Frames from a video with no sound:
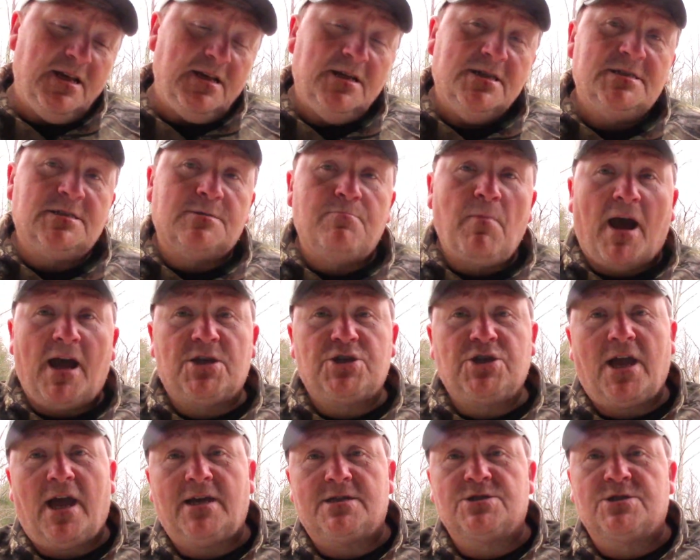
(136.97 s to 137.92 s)
Smash
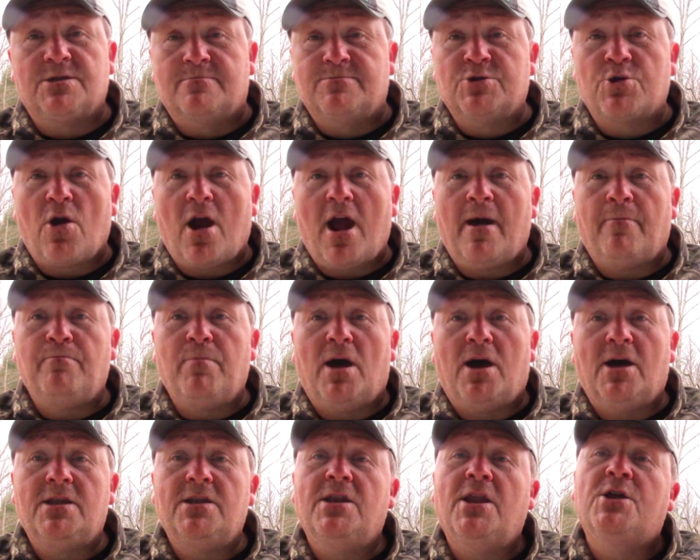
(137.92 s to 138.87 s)
that subscribe
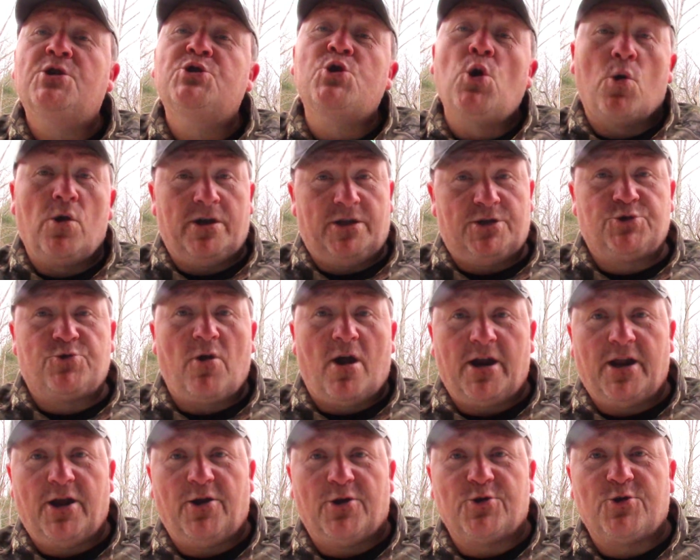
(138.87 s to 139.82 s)
button and join us right
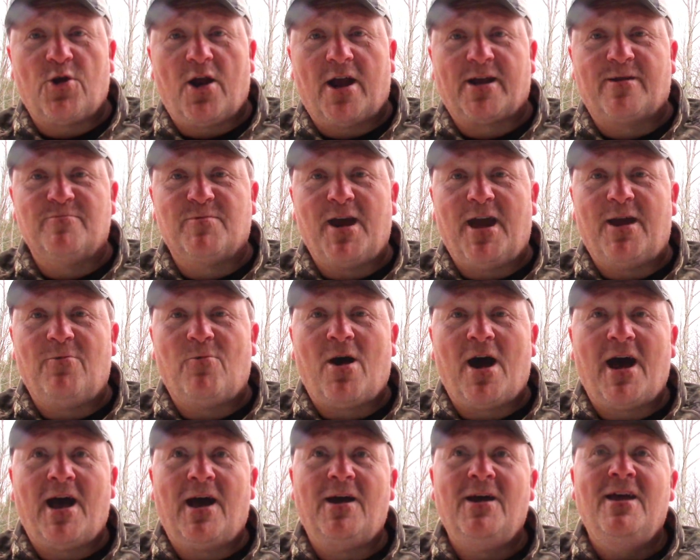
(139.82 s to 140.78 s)
here at Track'em
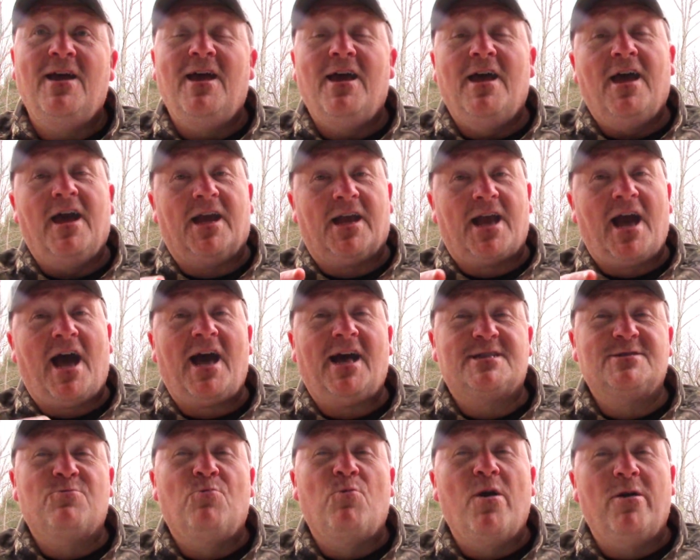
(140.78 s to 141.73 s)
KY. And
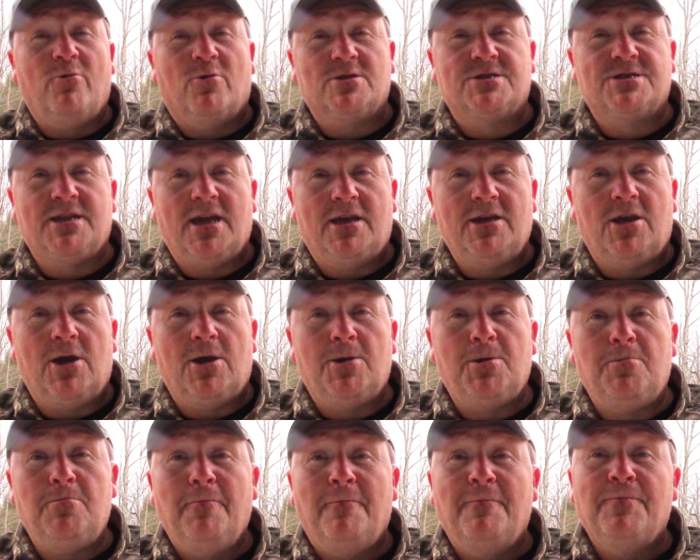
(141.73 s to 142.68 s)
guys, we will see
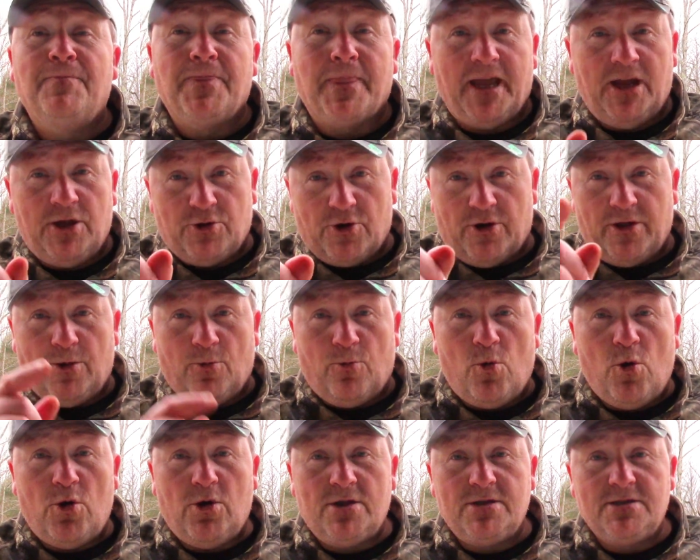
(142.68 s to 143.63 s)
you either in the
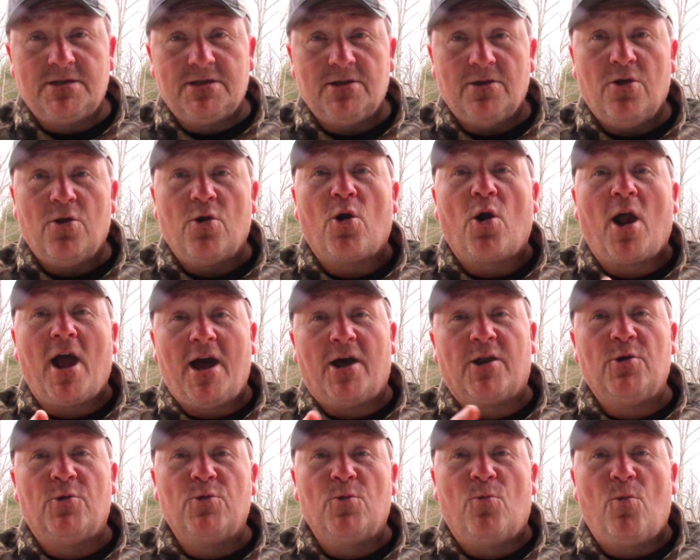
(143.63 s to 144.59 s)
woods or out
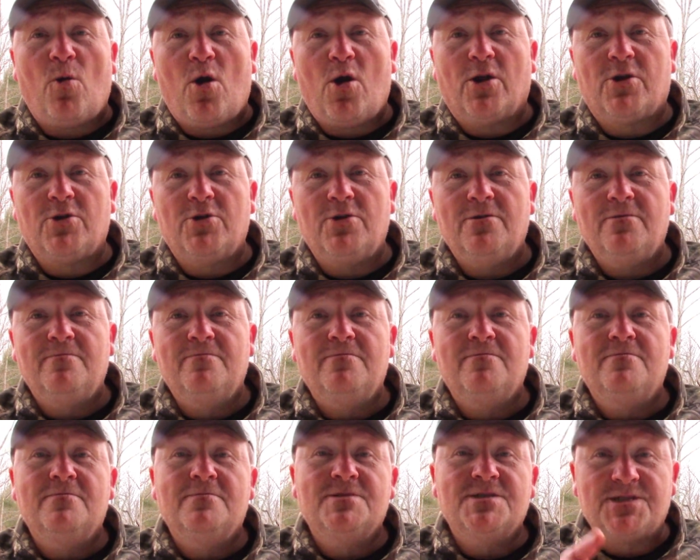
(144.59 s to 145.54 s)
on the water.
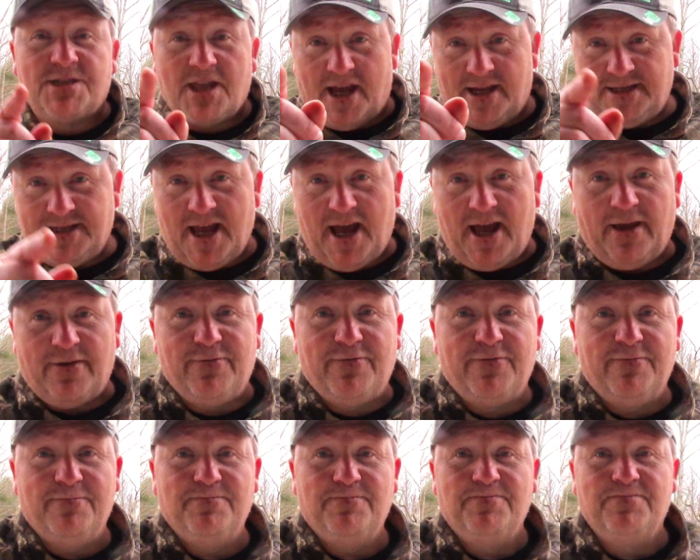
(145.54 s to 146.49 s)
Stay safe.